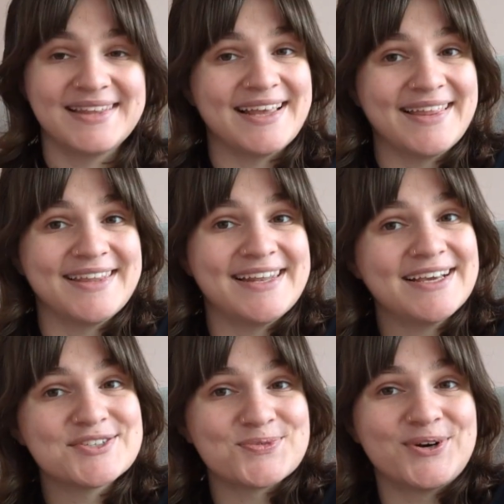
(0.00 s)
Then the
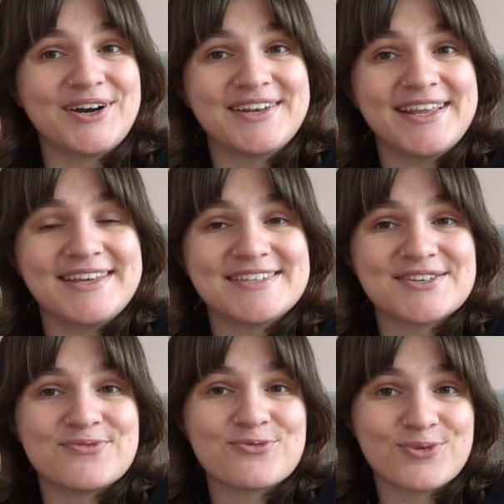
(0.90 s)
next one
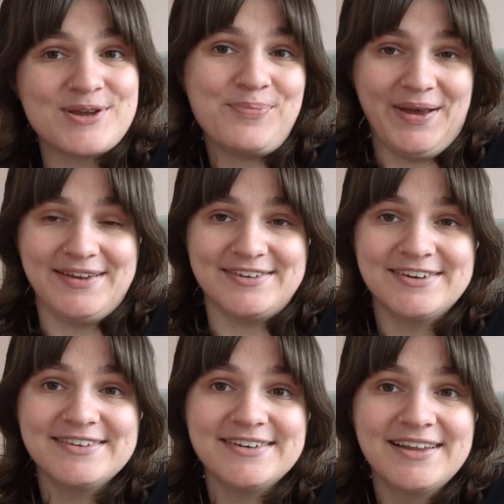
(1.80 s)
is a free
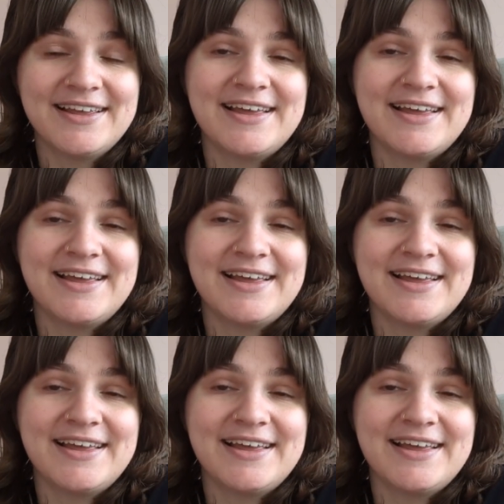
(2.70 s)
pattern.